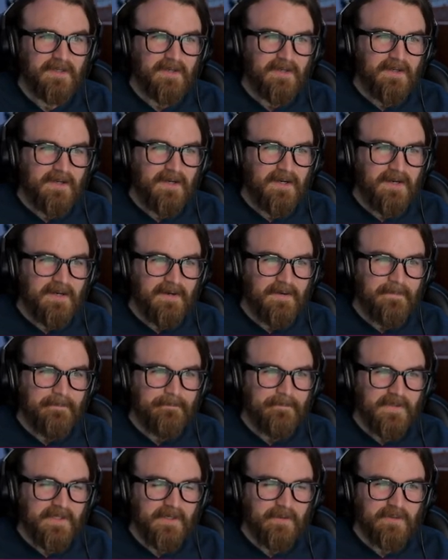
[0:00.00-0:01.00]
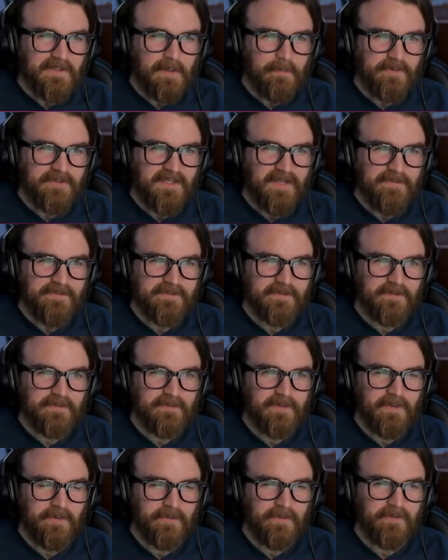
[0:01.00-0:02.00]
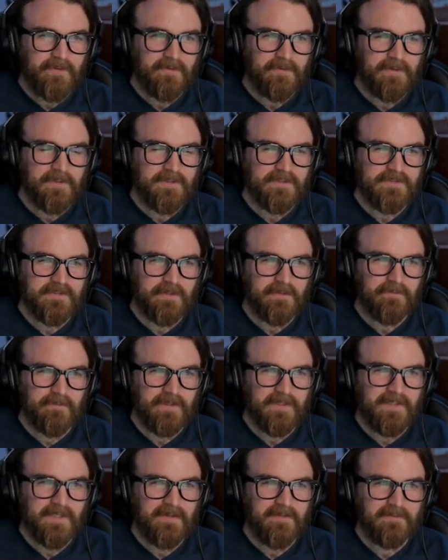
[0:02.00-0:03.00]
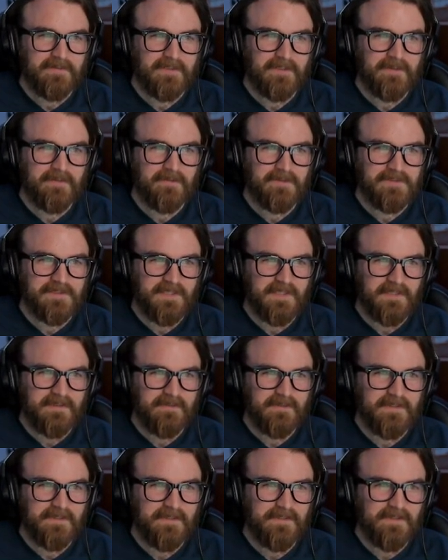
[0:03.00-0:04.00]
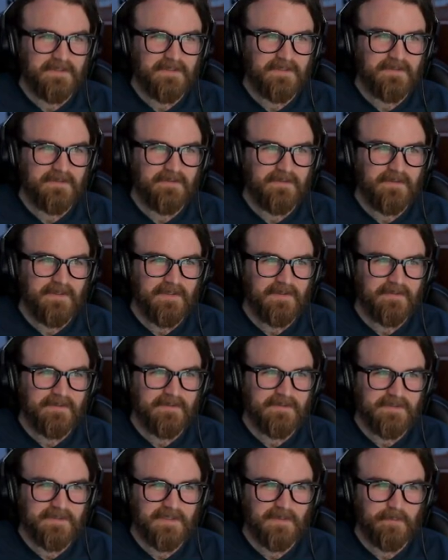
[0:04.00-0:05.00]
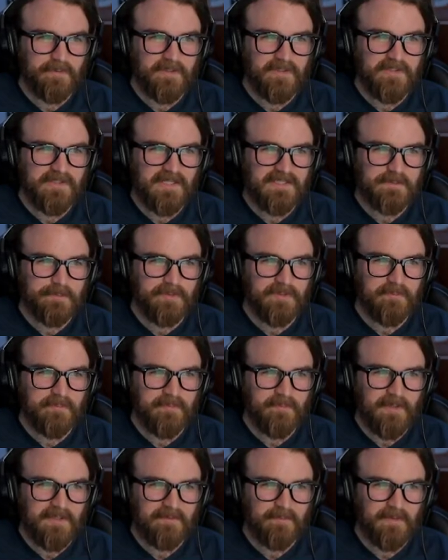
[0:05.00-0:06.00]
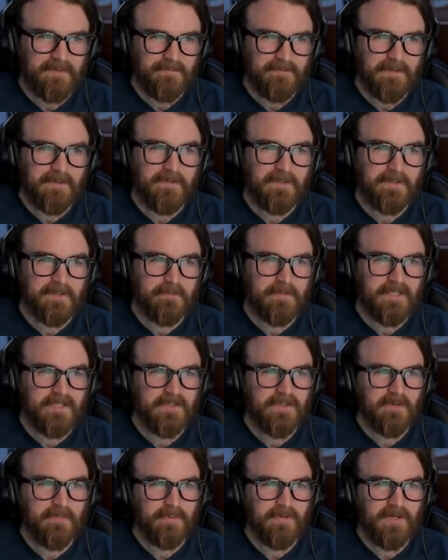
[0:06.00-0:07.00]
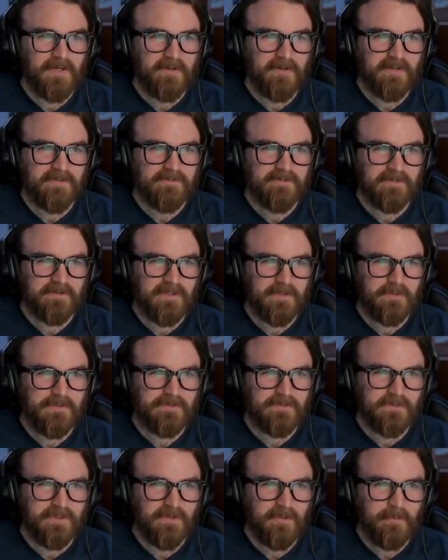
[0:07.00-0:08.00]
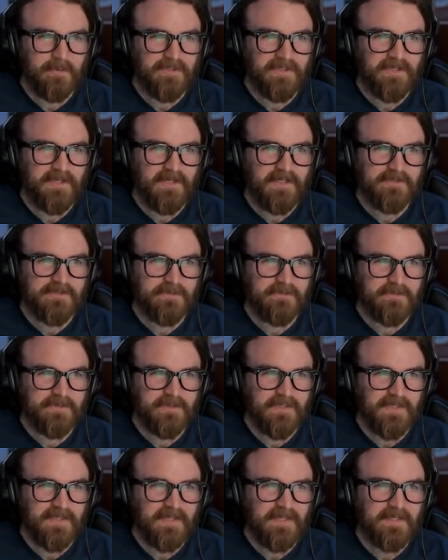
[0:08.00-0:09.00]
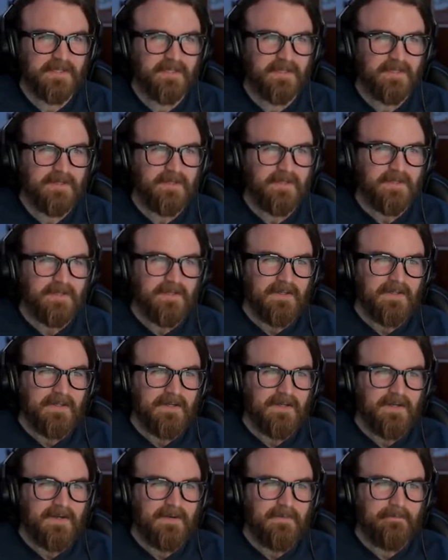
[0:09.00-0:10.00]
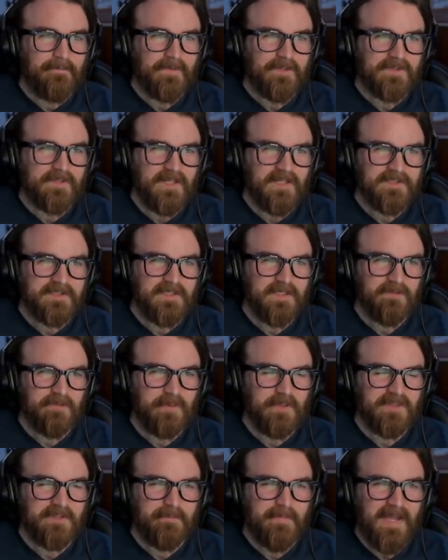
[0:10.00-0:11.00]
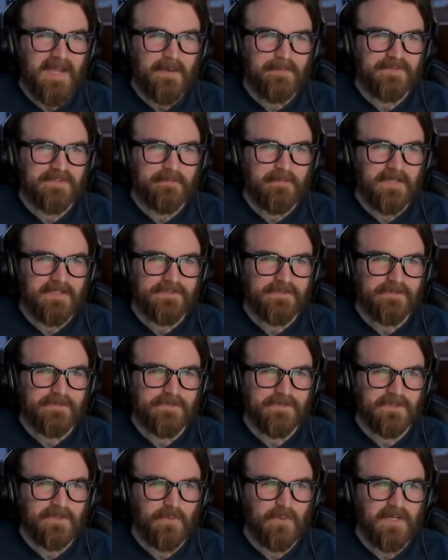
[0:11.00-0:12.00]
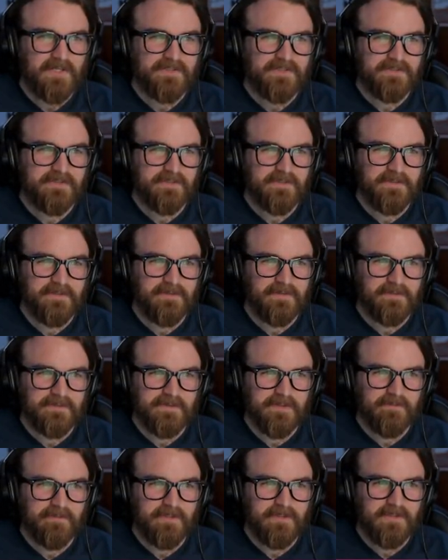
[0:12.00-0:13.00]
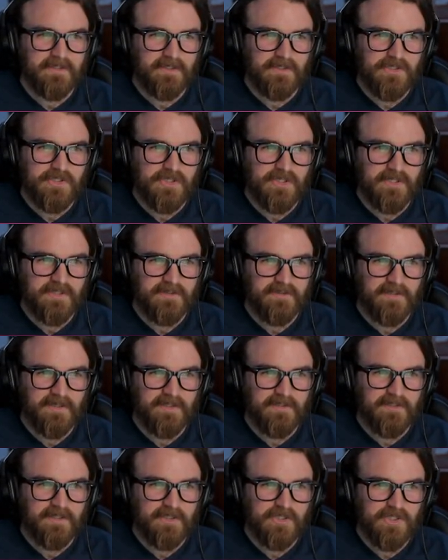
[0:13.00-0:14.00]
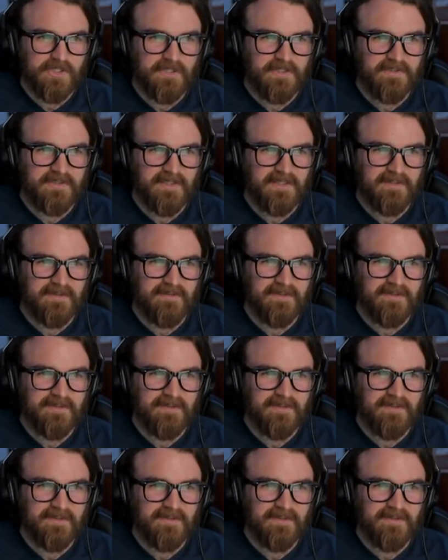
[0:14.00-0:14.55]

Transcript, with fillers: um, you know, a couple deaths in a row, you're going to start running out of gear entirely. And yeah, things can get pretty desperate, make me feel like you're making no progress. The lows are low, but the highs are real high. Um, there's a lot to cover about the maps, the monsters, the quests, and there's even dungeon a dungeon at the end of the